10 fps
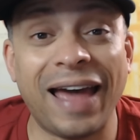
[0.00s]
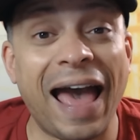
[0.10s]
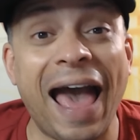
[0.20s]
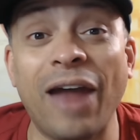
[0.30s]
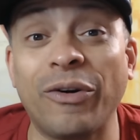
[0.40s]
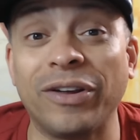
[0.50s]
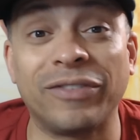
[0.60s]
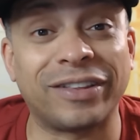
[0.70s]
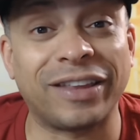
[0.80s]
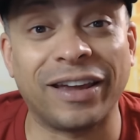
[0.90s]
I don't
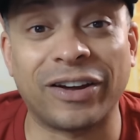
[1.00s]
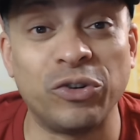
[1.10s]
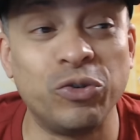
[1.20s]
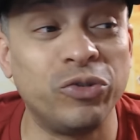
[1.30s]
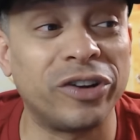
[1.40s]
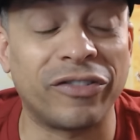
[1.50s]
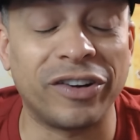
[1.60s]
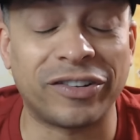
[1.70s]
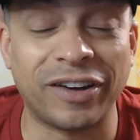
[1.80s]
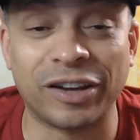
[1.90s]
even think a new
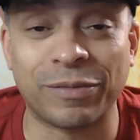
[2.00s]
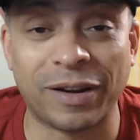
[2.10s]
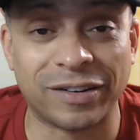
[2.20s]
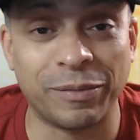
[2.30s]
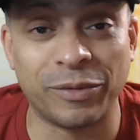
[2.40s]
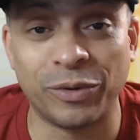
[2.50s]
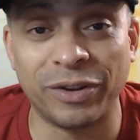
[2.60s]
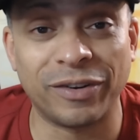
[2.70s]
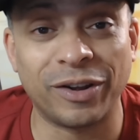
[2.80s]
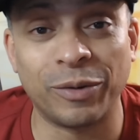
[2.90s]
generation Xbox game will
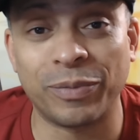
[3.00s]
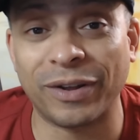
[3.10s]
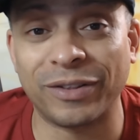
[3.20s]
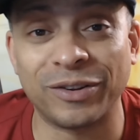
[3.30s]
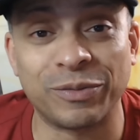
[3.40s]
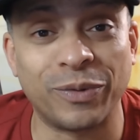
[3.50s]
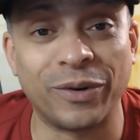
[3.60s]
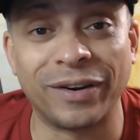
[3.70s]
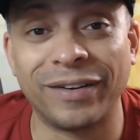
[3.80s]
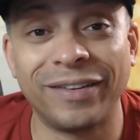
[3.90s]
even help you at this
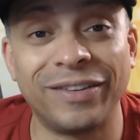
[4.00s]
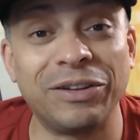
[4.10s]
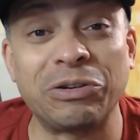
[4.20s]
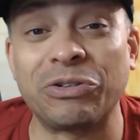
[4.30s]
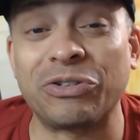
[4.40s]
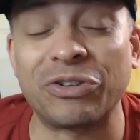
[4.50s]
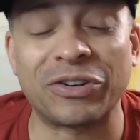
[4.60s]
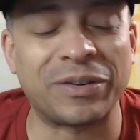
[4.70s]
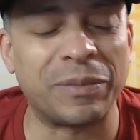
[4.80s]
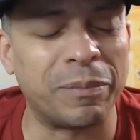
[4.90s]
point. This is
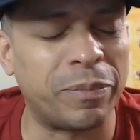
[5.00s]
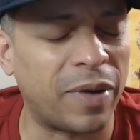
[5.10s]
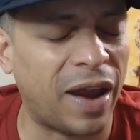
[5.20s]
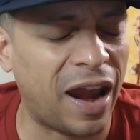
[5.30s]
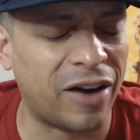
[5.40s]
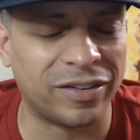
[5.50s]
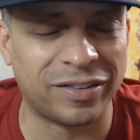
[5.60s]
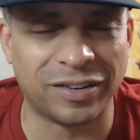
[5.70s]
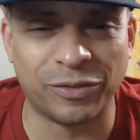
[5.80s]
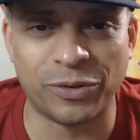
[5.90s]
just
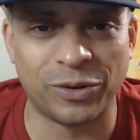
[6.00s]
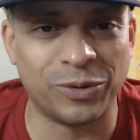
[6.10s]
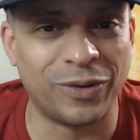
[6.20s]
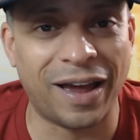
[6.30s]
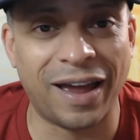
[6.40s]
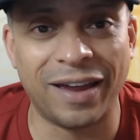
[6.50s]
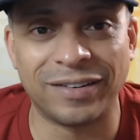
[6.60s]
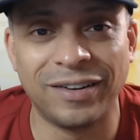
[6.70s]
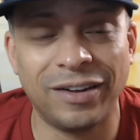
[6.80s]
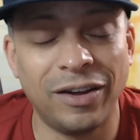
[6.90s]
embarrassing for you guys.
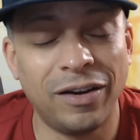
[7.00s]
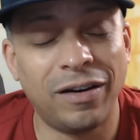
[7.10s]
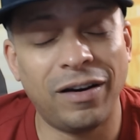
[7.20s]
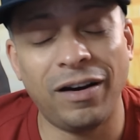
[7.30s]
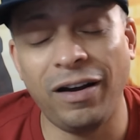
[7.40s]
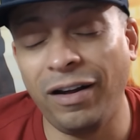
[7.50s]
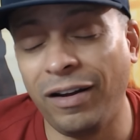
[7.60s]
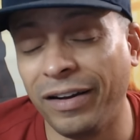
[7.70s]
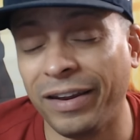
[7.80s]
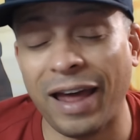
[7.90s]
Oh,
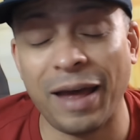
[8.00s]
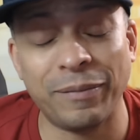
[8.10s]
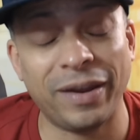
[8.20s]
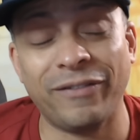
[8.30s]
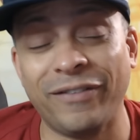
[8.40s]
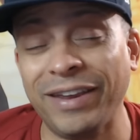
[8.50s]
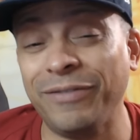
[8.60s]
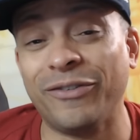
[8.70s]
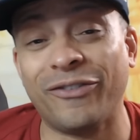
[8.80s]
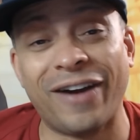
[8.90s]
and
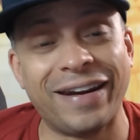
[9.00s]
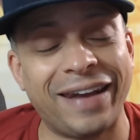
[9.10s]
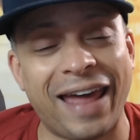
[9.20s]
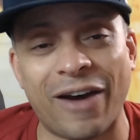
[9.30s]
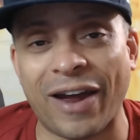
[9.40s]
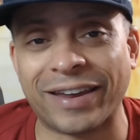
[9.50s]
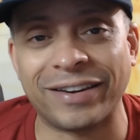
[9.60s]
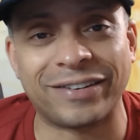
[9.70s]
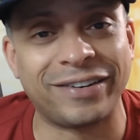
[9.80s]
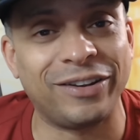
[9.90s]
even right now, I can
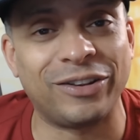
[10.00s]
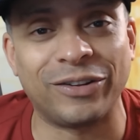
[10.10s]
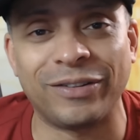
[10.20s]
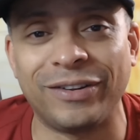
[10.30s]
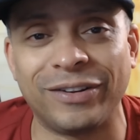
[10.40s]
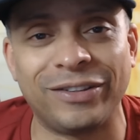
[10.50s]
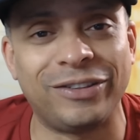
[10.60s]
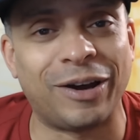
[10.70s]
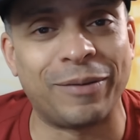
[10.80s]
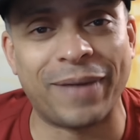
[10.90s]
see the
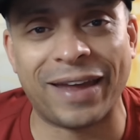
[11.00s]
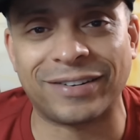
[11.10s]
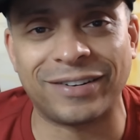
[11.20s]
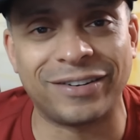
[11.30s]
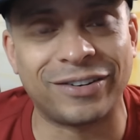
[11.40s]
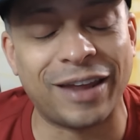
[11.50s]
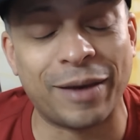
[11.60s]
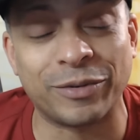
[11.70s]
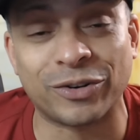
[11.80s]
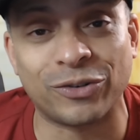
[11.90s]
dumbasses
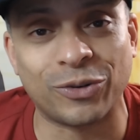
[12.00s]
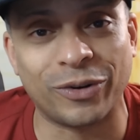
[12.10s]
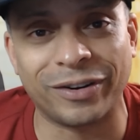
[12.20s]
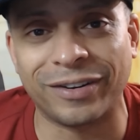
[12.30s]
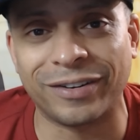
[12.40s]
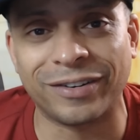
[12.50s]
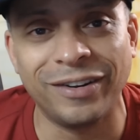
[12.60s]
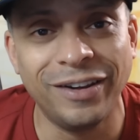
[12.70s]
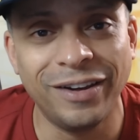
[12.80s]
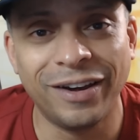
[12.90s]
damage controlling this
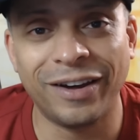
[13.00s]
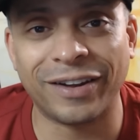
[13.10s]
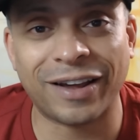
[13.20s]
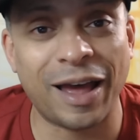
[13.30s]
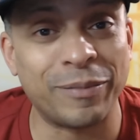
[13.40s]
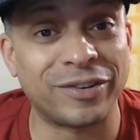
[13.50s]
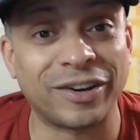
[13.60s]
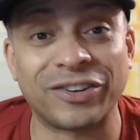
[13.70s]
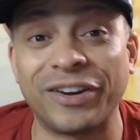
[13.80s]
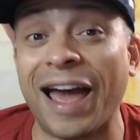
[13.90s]
on the comment section.